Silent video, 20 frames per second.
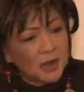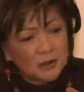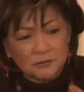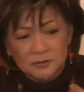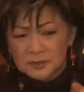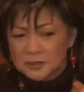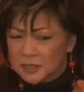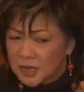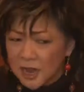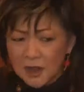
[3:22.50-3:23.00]

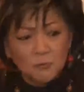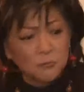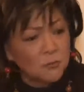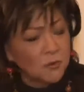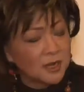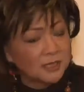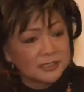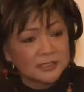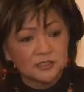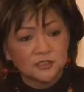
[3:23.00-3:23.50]
about
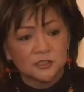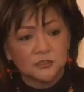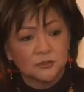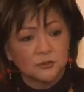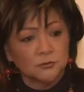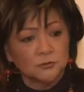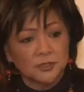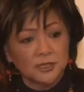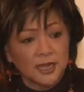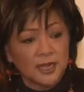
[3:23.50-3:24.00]
not
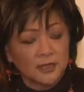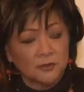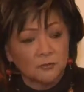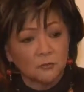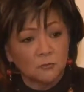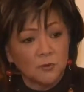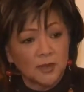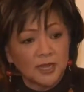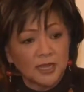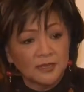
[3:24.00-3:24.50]
wanting to
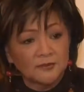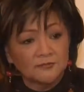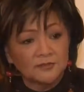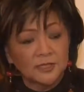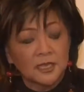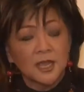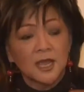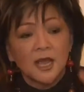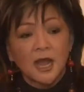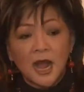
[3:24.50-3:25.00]
create
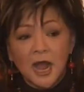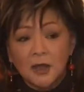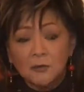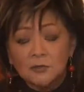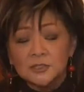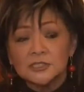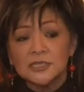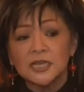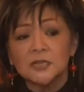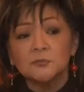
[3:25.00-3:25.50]
waves,
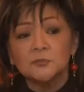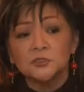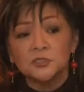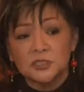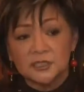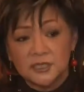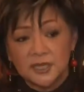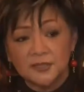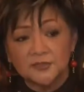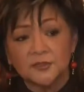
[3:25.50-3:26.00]
I was
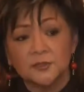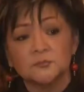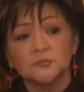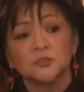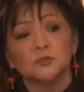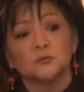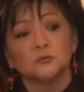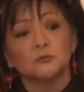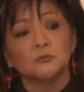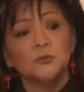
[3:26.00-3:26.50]
able to
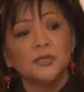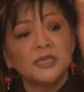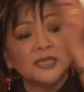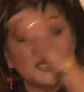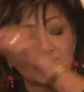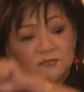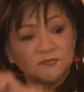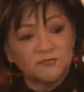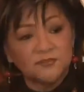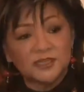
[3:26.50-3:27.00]
get them to
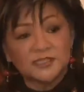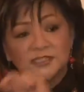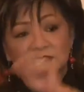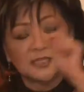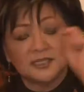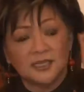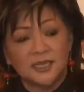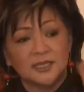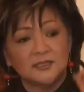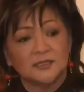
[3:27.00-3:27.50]

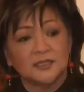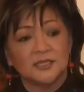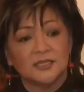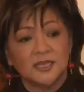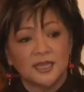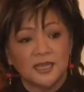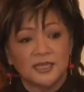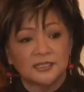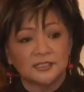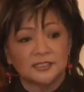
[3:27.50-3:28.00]

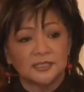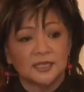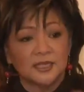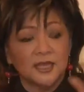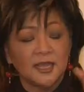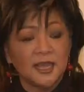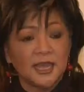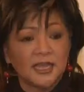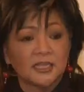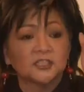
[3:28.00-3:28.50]
reinvestigate the
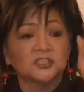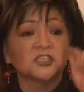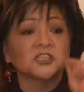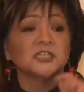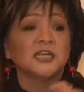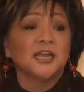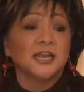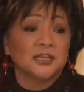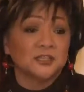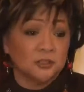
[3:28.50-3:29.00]
case,
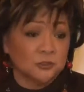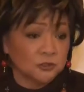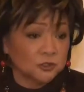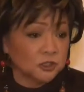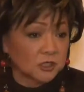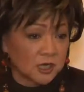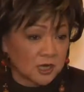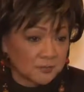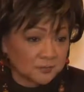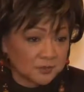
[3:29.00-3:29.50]
and she
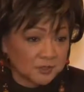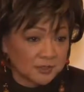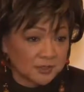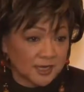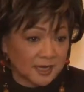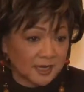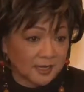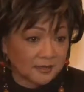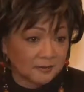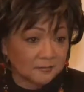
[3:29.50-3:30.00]
has her job
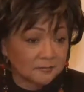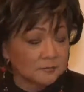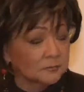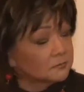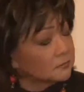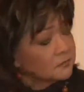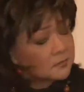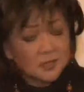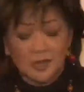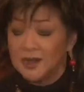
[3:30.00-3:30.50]
today.
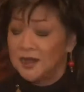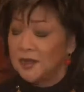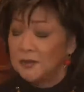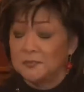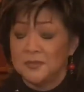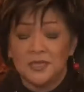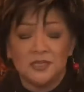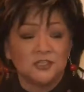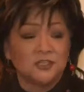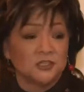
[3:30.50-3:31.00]

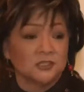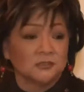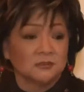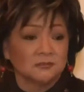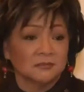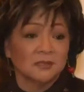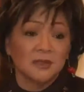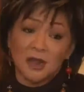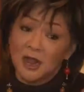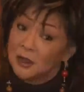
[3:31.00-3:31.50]
I'm
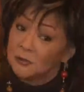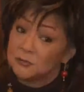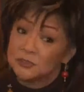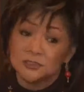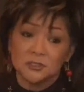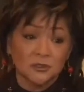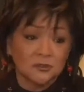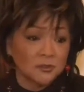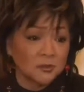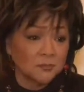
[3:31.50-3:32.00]
Asian.
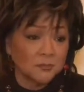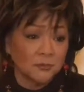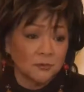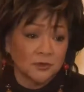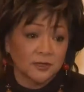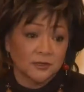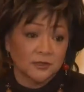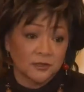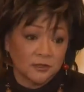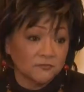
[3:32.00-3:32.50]
I was on the
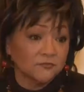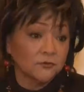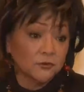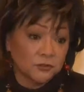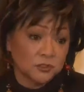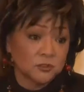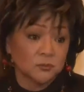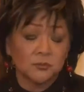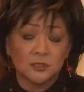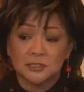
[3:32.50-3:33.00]
board,
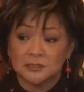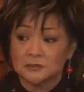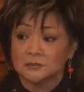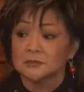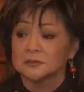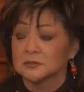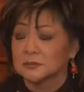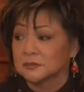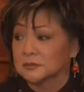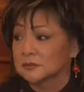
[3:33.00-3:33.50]
the first one.